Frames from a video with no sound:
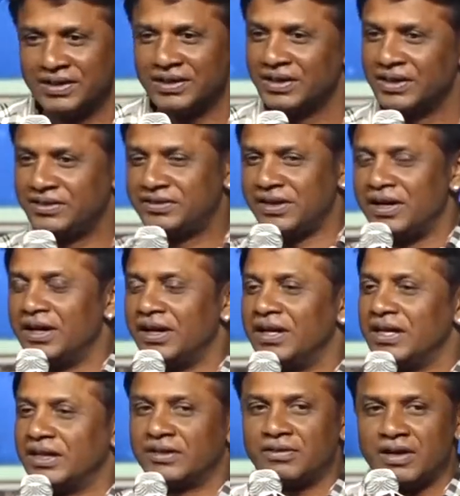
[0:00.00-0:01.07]
it's an
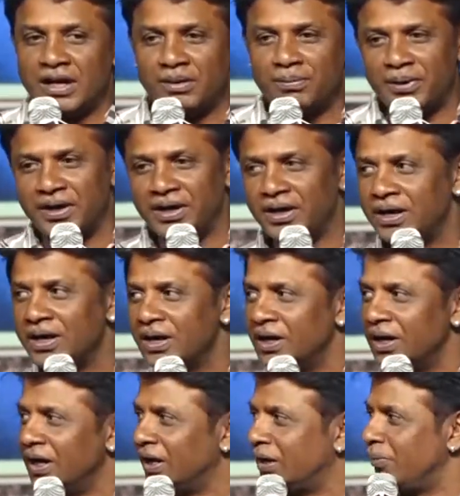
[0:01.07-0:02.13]

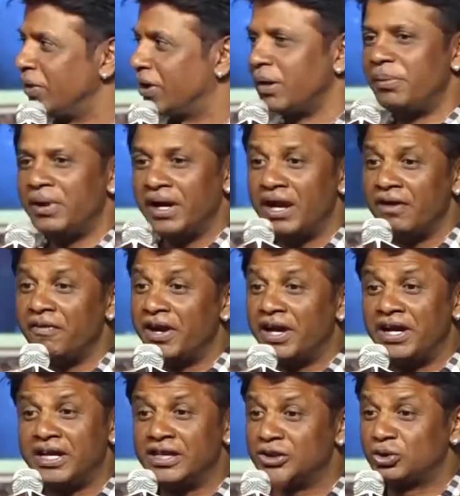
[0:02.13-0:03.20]
it will become a never ending